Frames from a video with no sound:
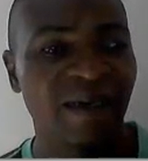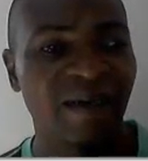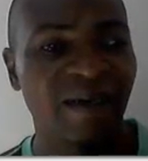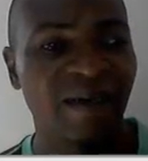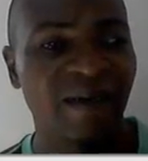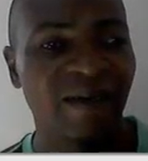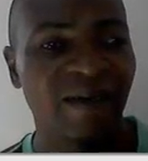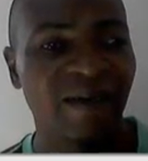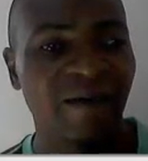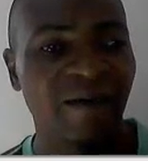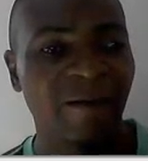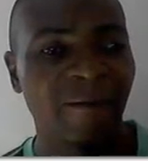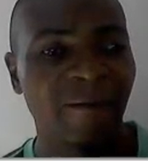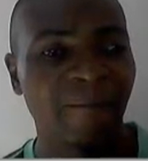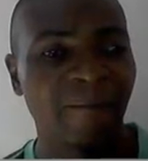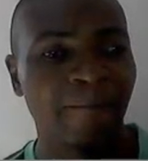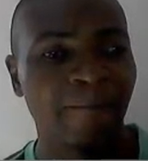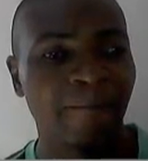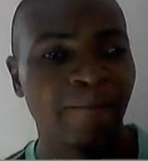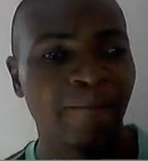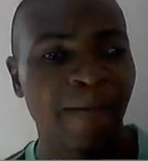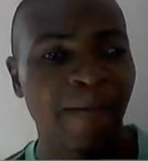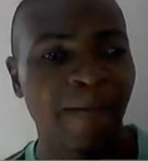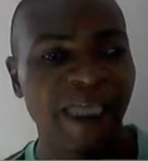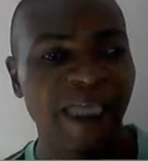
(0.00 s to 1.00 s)

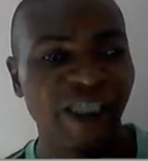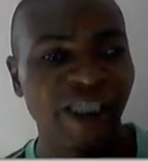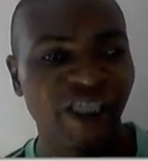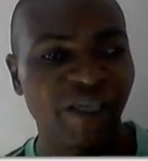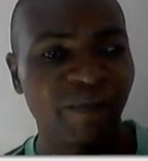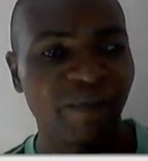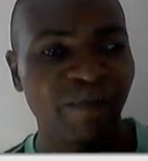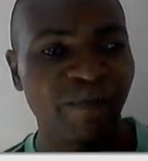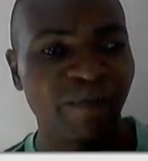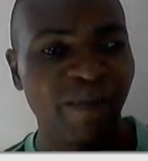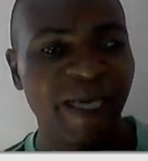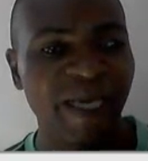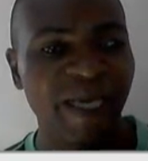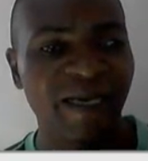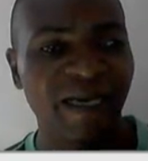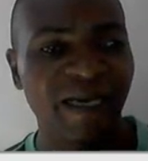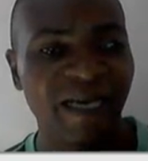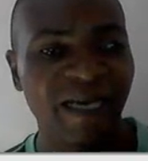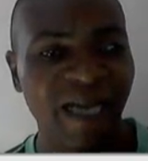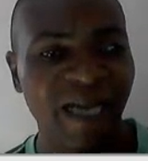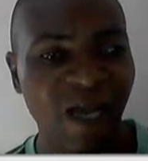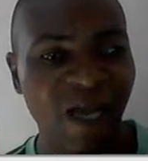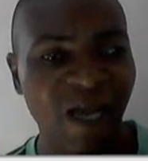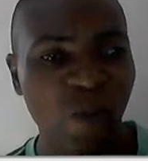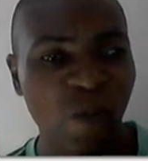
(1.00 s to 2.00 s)
Achembe
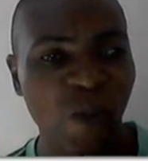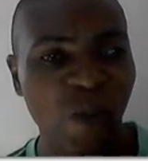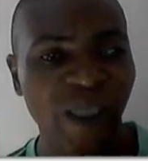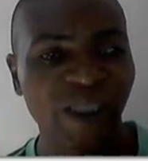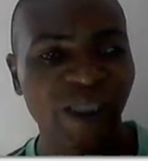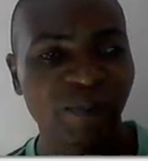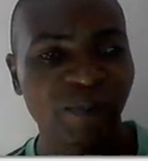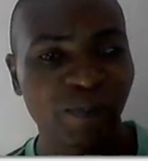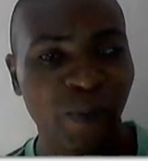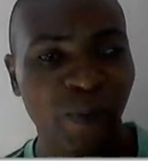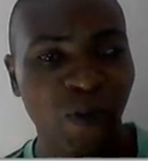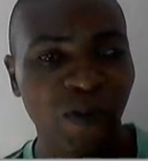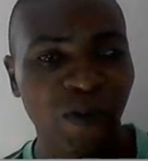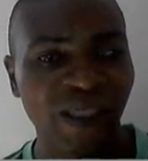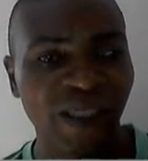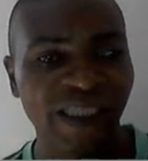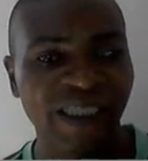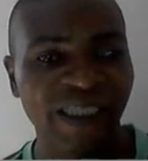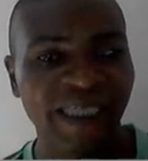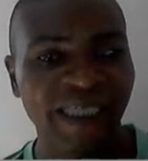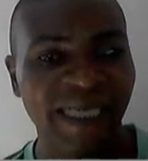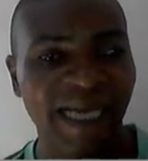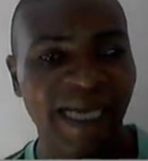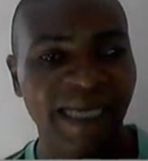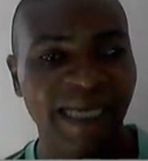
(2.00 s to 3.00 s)
Language
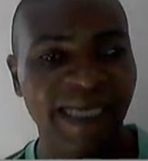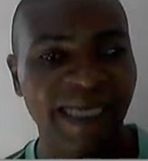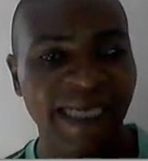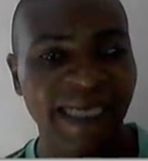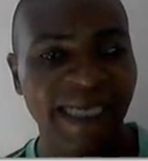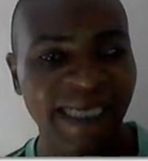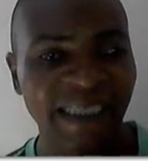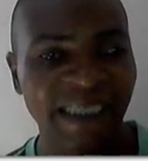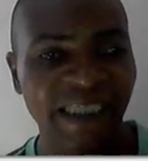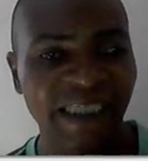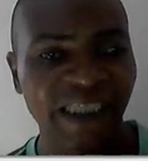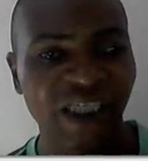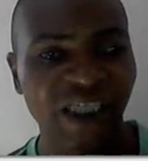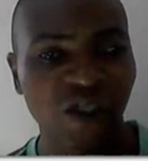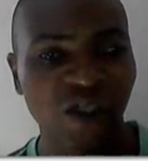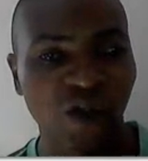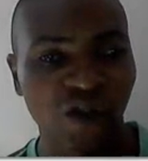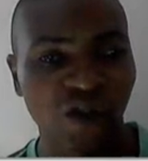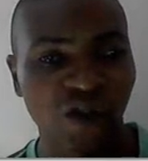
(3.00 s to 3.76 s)
Policy and Identity